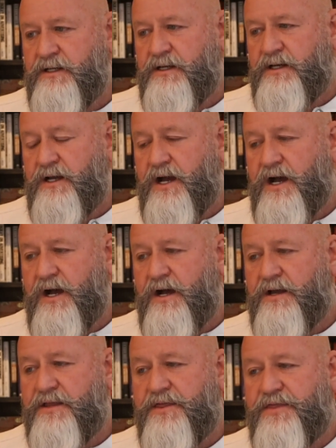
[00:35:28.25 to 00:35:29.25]

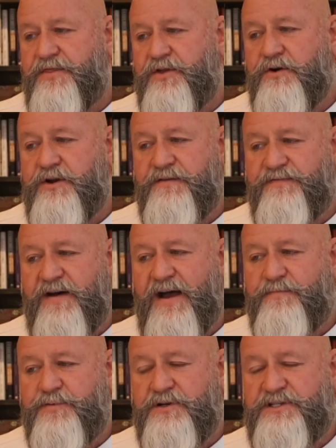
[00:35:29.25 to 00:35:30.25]

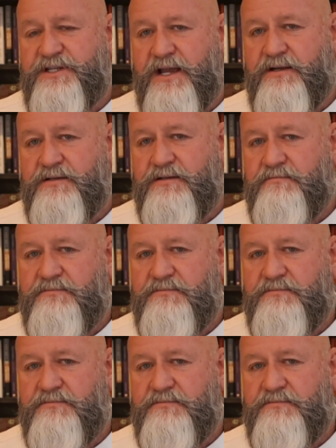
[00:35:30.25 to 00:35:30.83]
35%,